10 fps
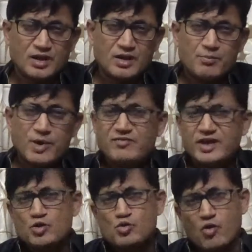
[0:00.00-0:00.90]
But when
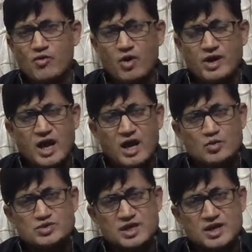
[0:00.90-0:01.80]
you go on a
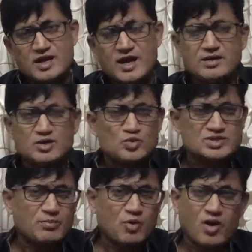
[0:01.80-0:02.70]
house hunt and do
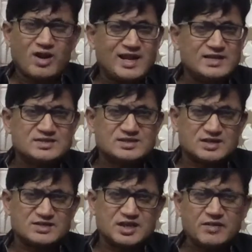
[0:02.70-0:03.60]
some online
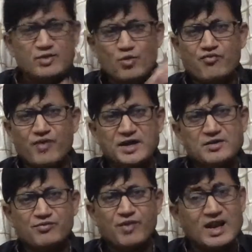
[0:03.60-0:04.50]
search, if you
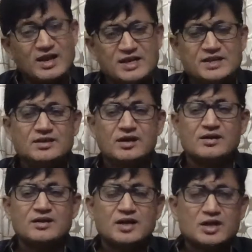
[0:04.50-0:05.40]
find only
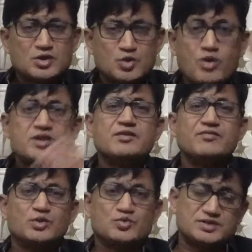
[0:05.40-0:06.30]
the good
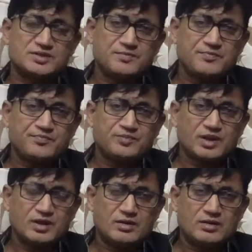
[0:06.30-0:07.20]
reviews,
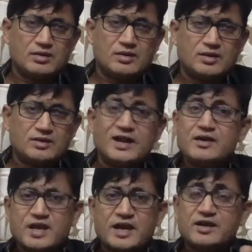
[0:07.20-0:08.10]
then
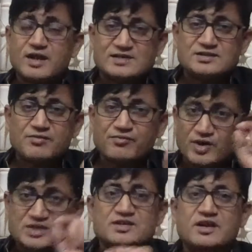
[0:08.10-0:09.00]
take it as the
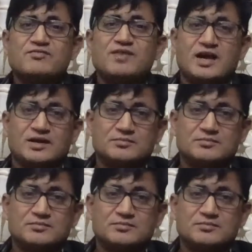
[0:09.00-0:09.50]
first red flag.